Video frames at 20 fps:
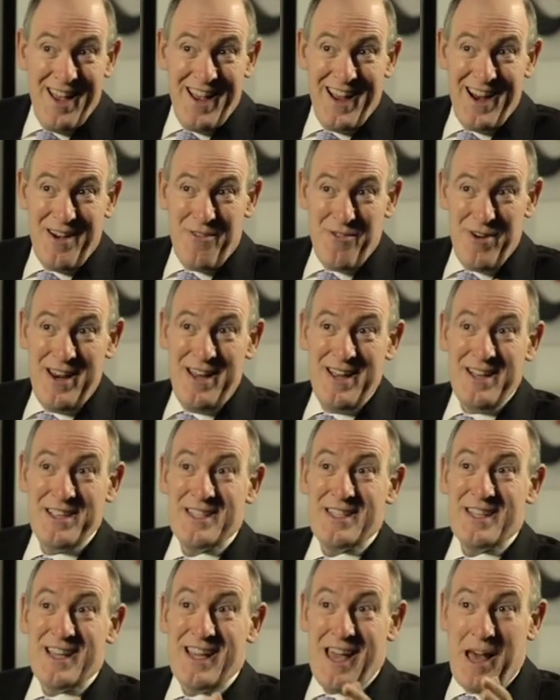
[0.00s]
It really
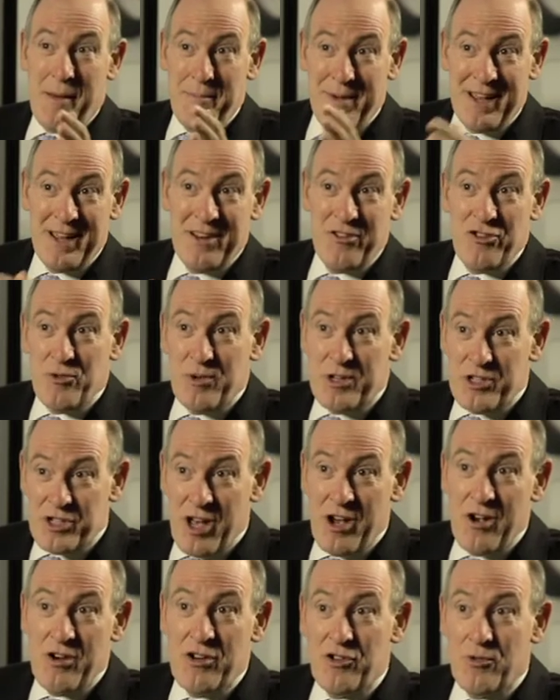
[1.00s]
is coming into its
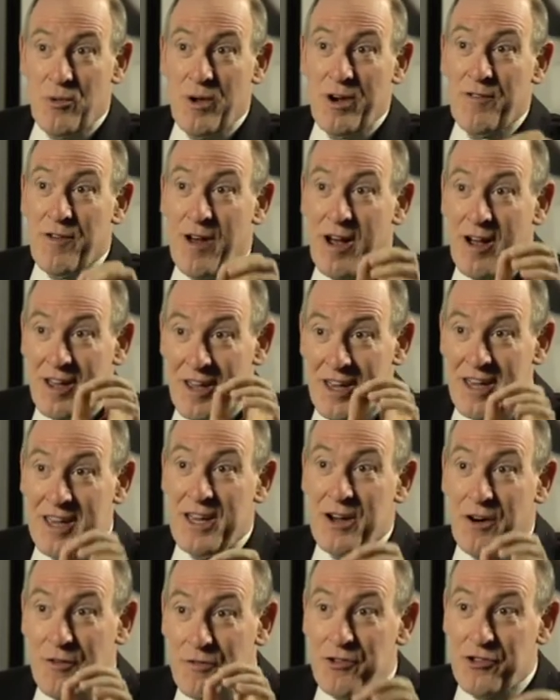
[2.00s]
own as one of our
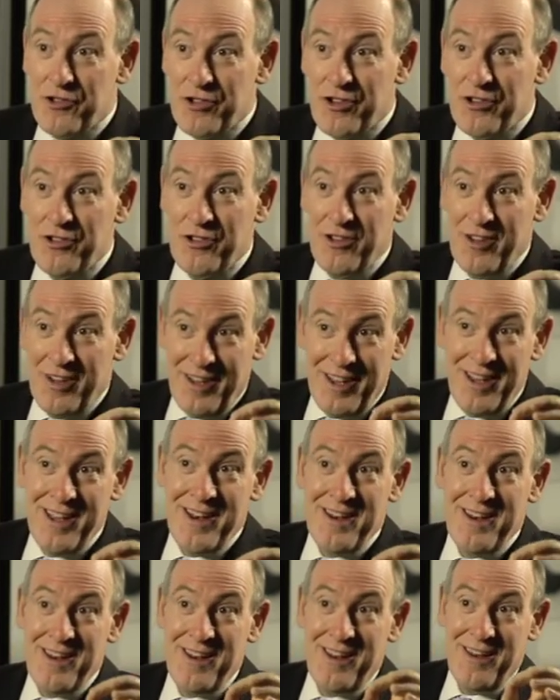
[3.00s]
key offices
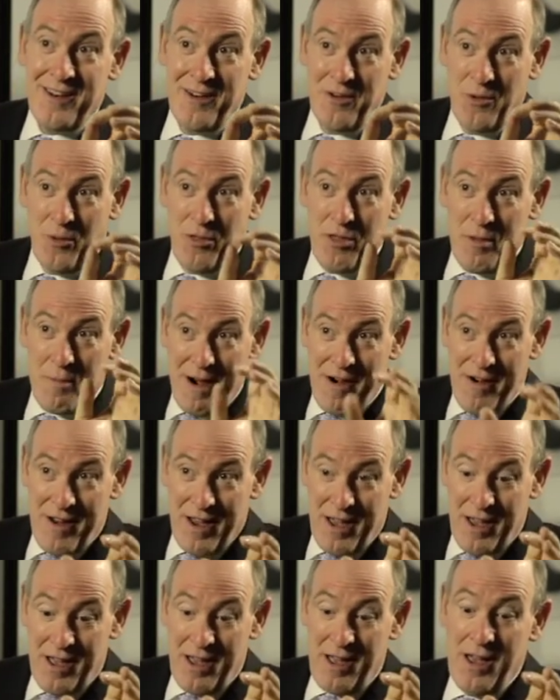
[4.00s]
in North
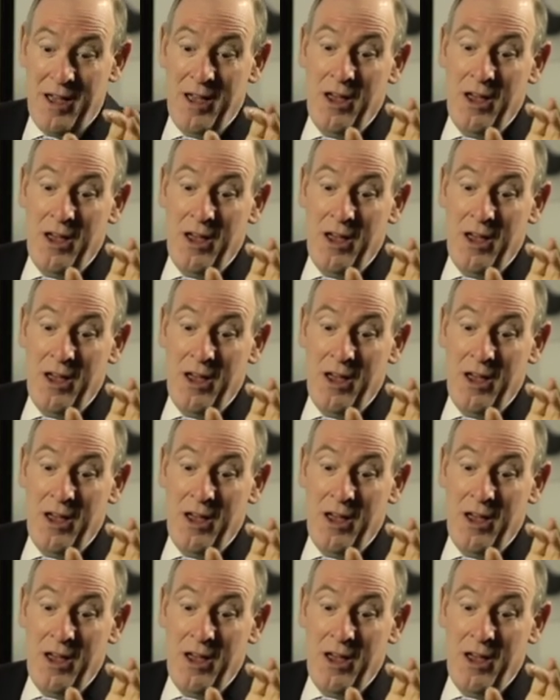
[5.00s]
America.